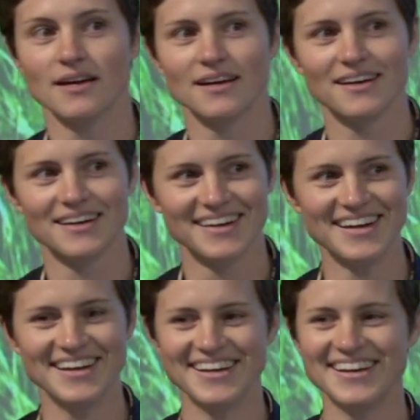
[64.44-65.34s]
Uh,
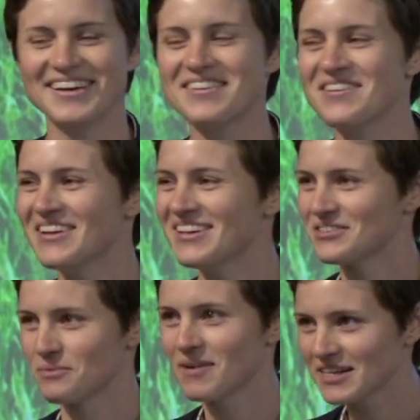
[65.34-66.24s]

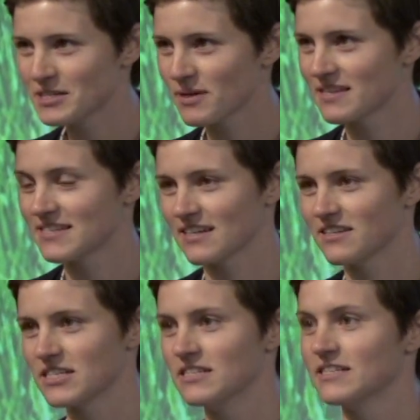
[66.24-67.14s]
so I'm not going to explain the
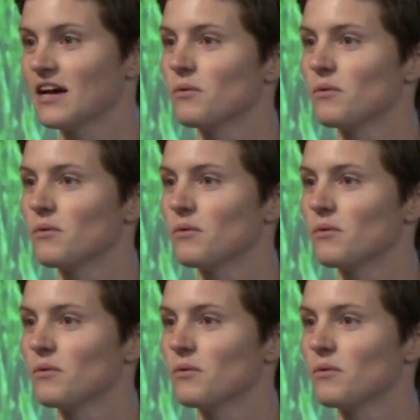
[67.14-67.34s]
technology in detail.